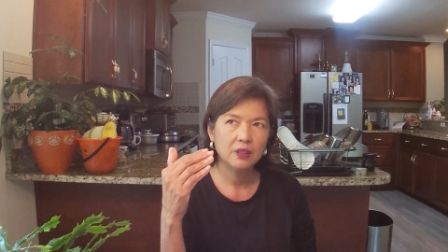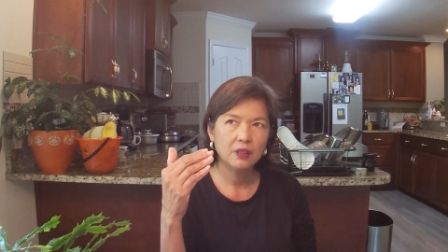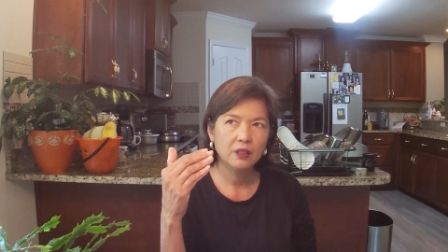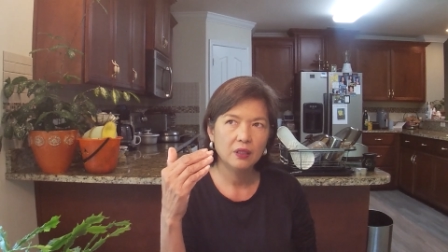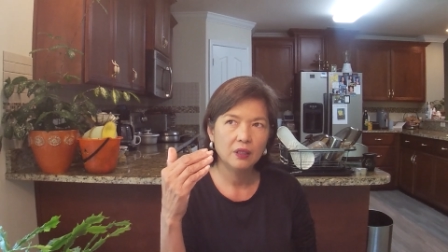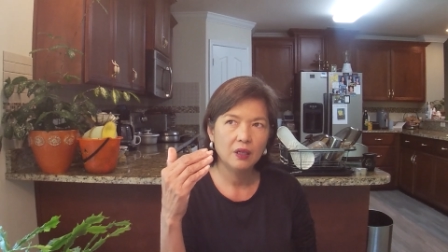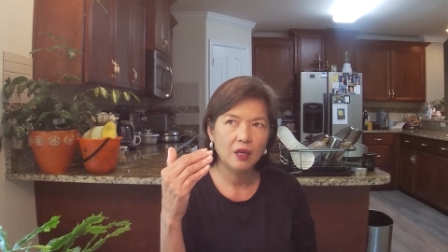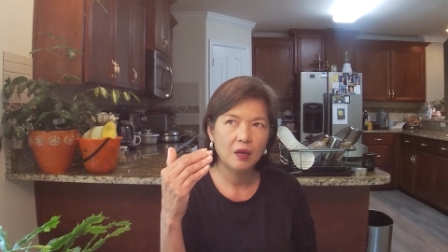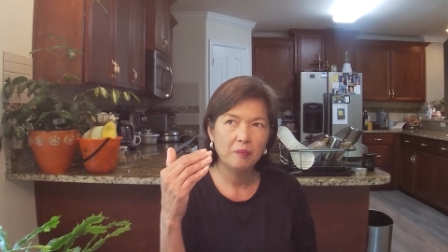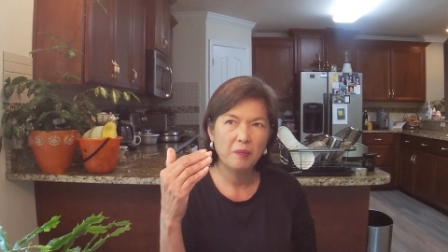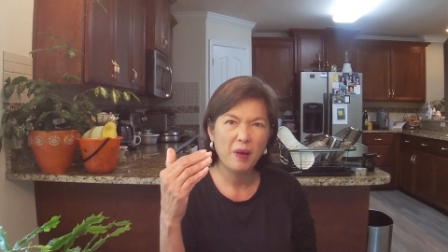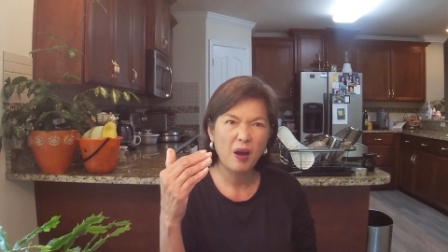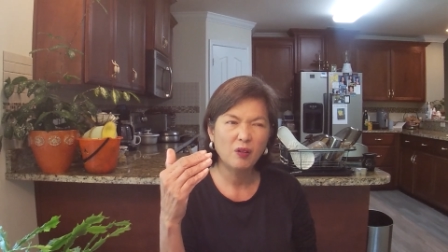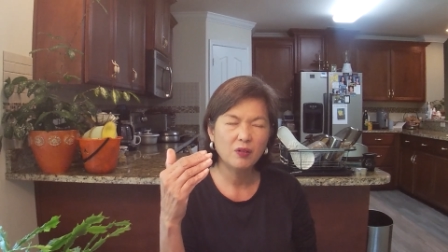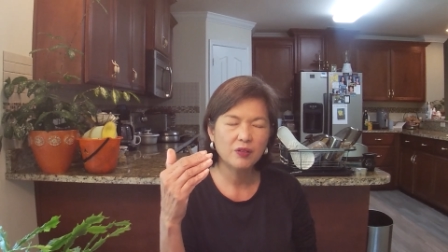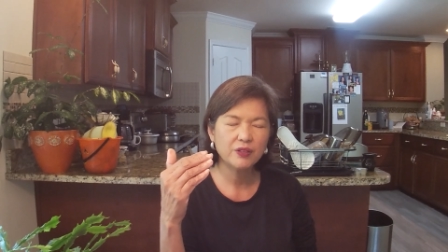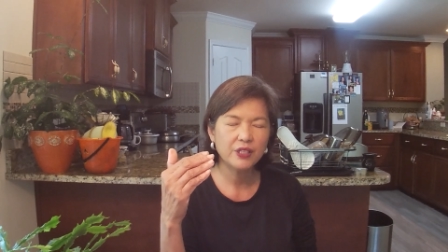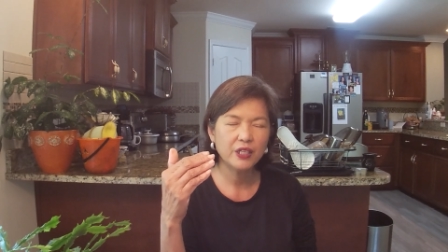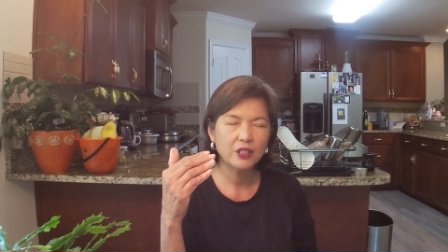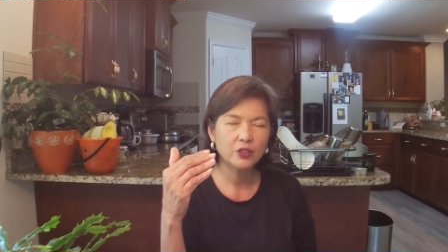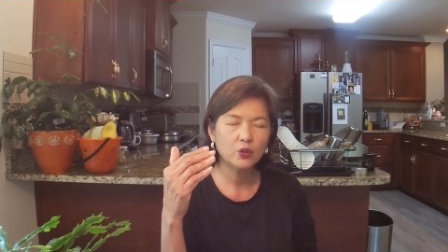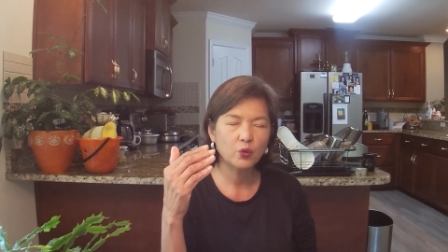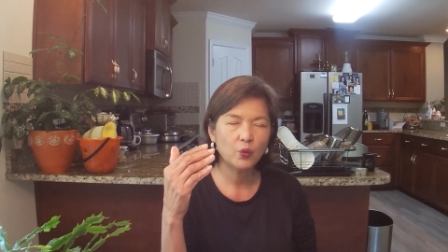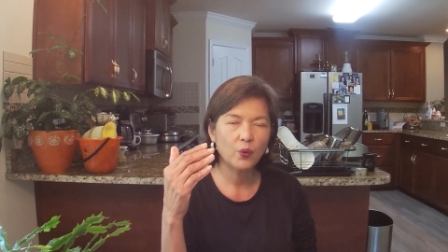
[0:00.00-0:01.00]
uh,
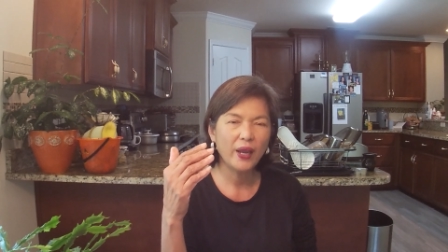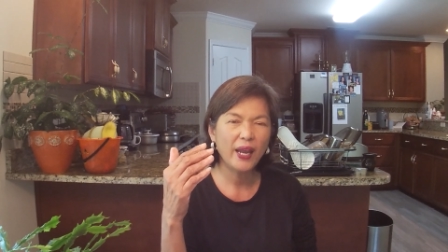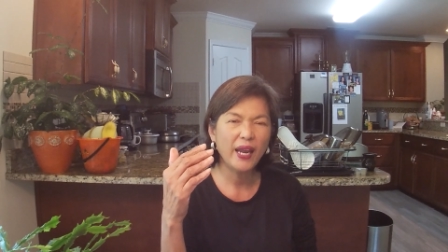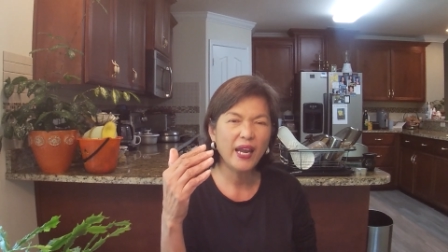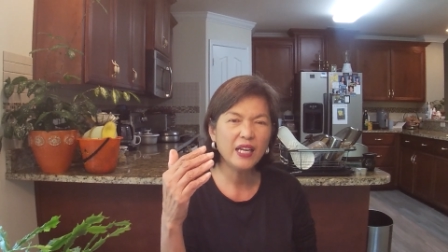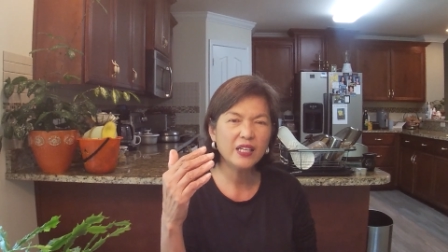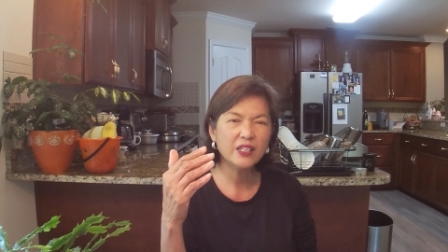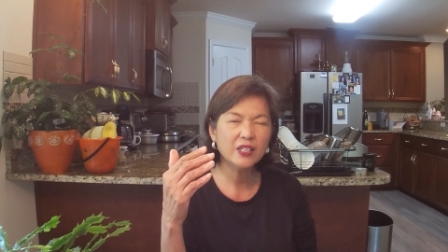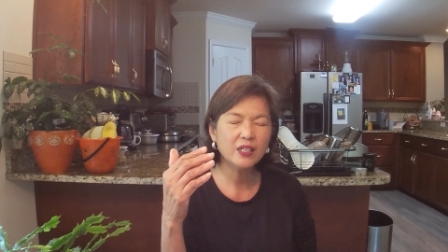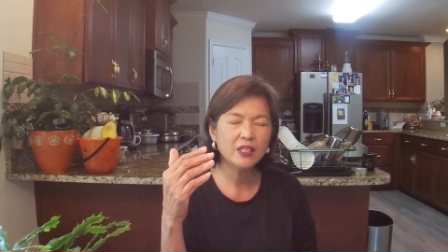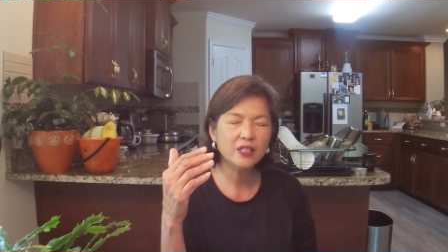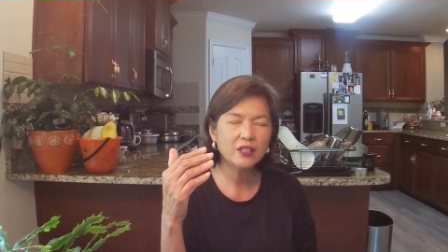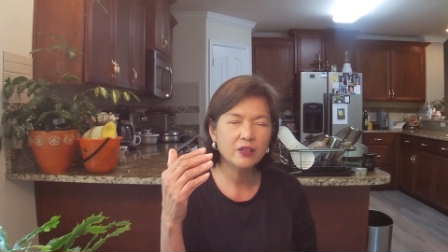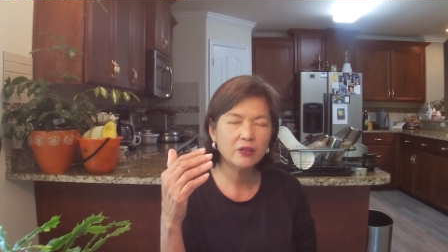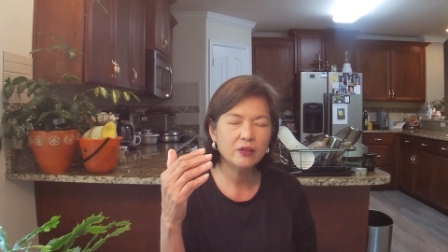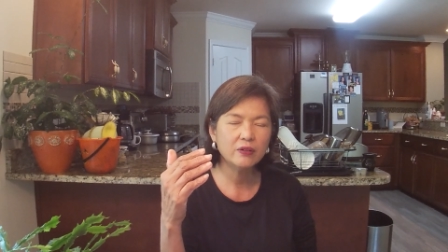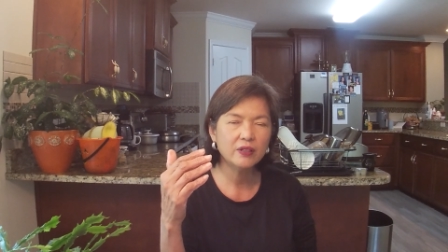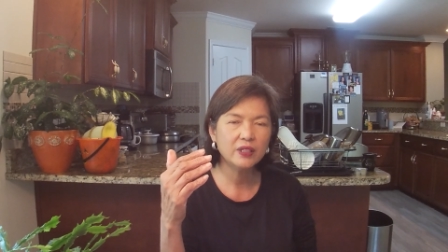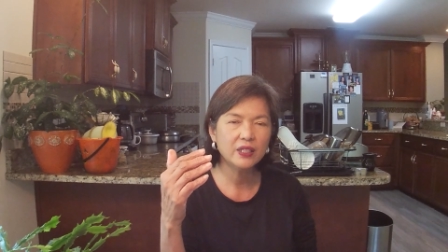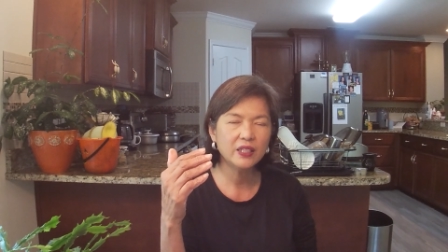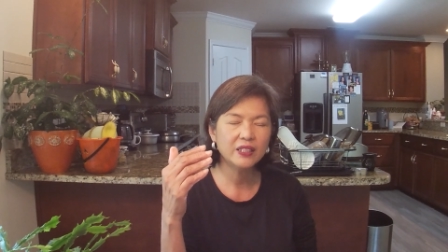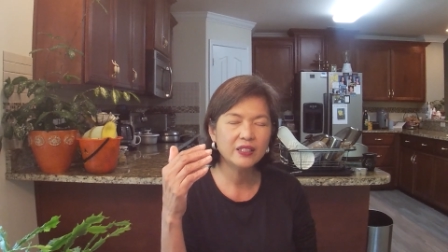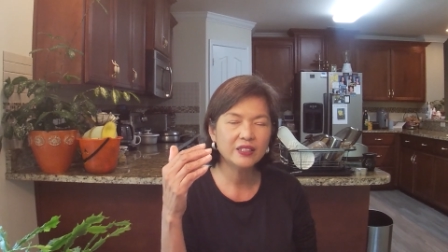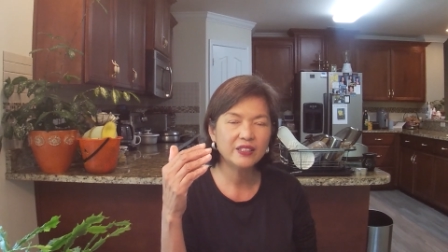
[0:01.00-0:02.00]
amounting to
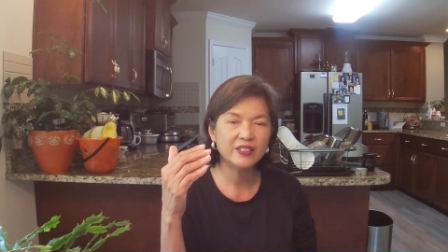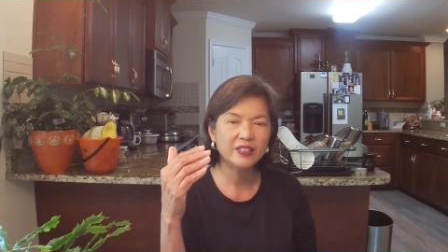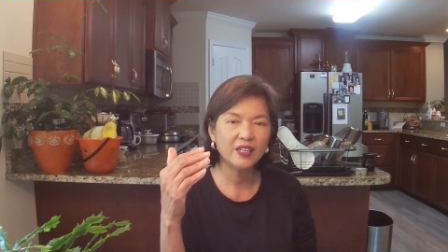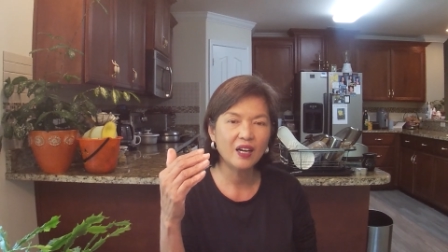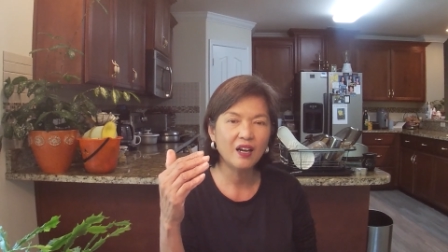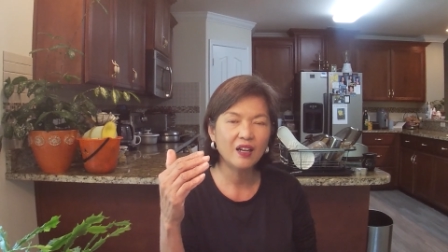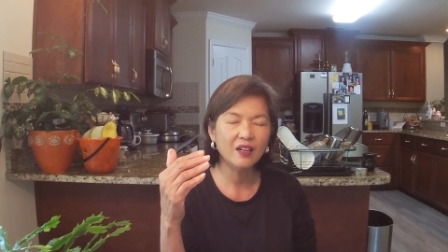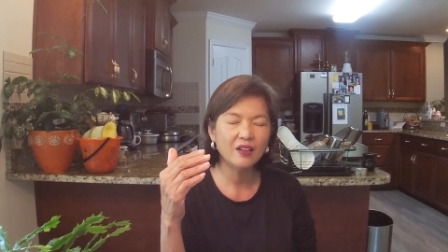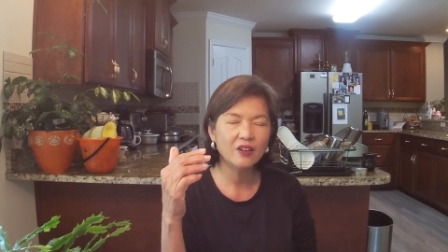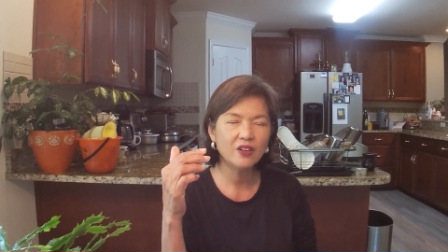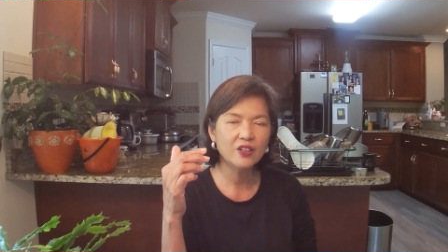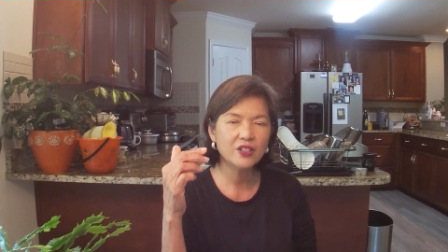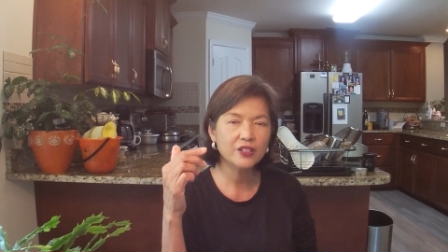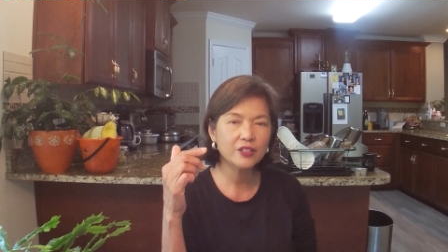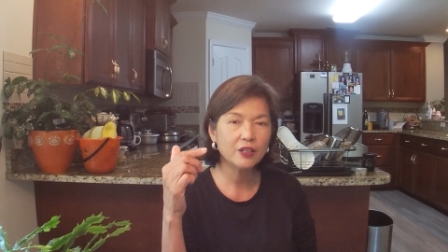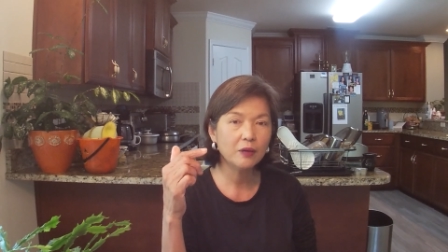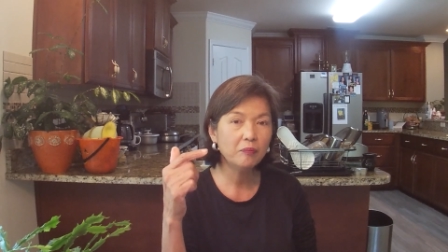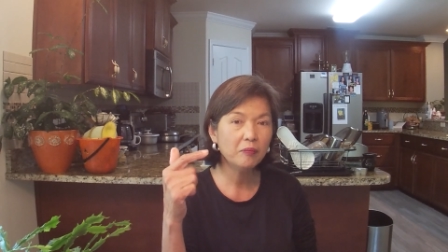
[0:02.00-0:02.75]
$800